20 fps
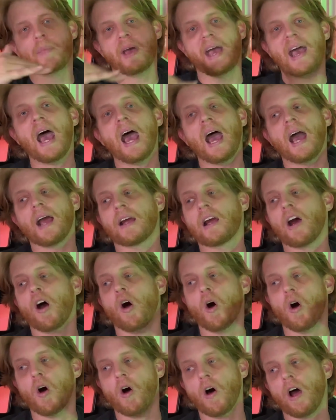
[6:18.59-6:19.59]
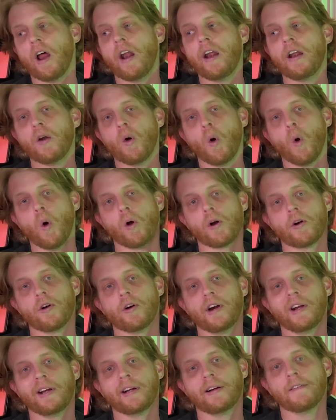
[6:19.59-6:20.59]
back on
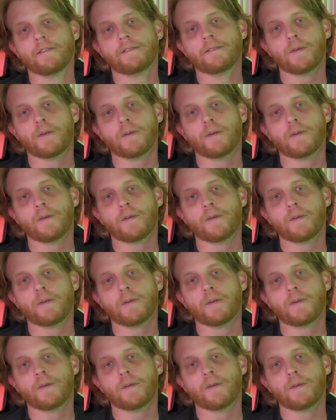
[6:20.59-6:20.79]
ordering